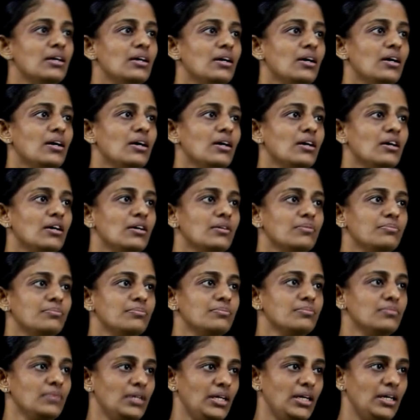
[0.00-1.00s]

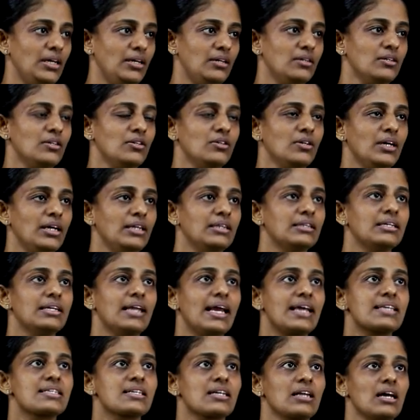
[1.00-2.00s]
um, in, in the
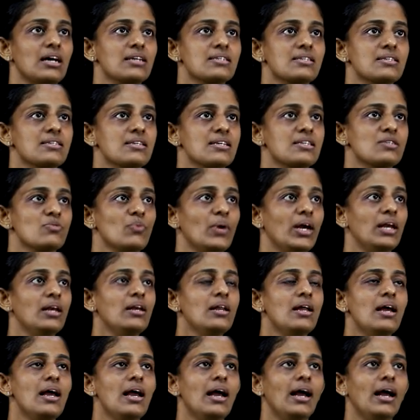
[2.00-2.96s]
next classes as well.